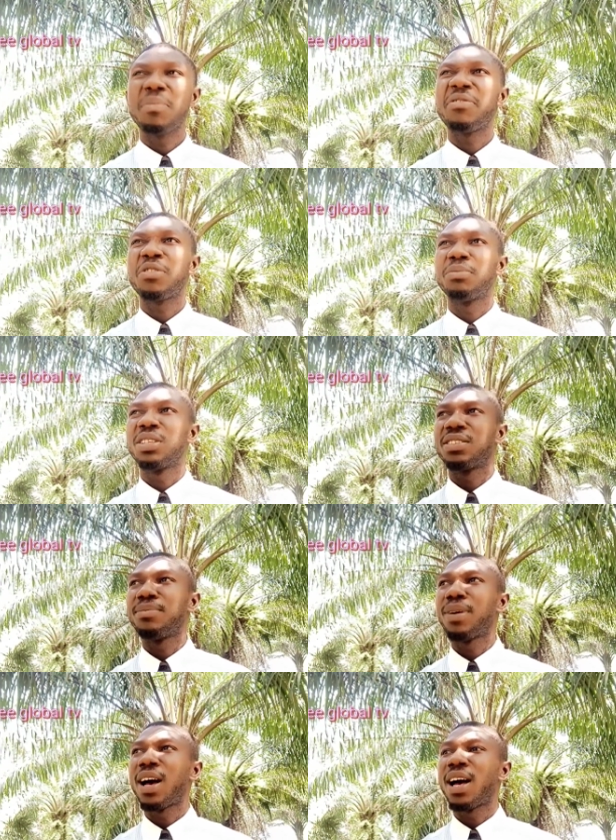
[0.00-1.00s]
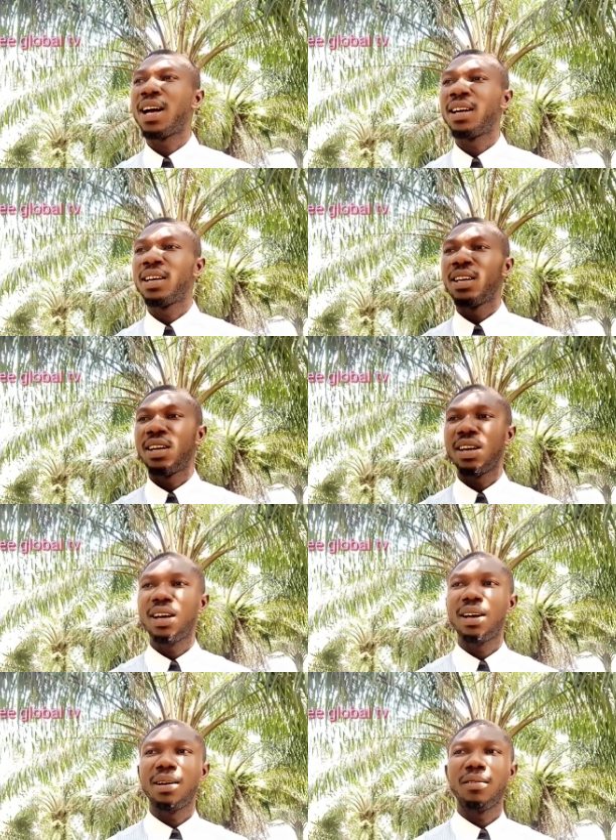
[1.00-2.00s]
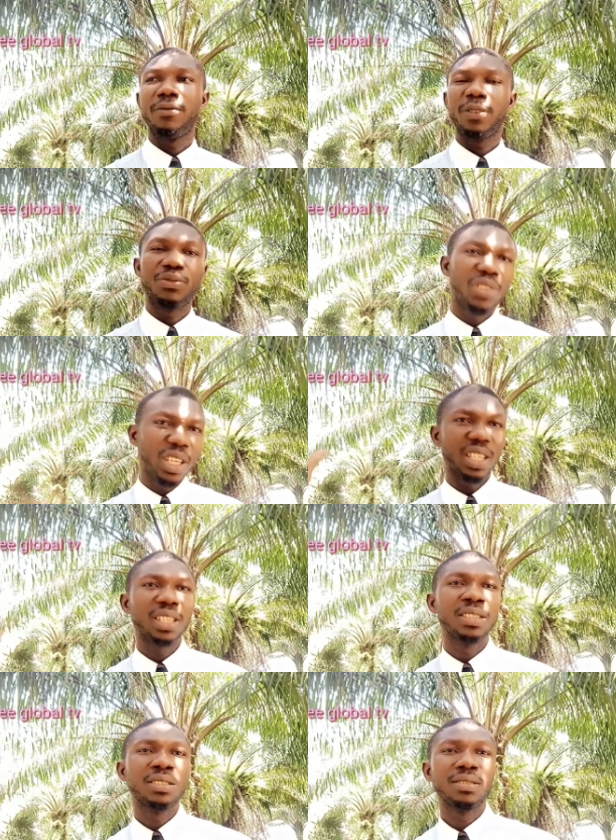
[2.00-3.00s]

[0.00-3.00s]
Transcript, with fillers: from December uh, 15,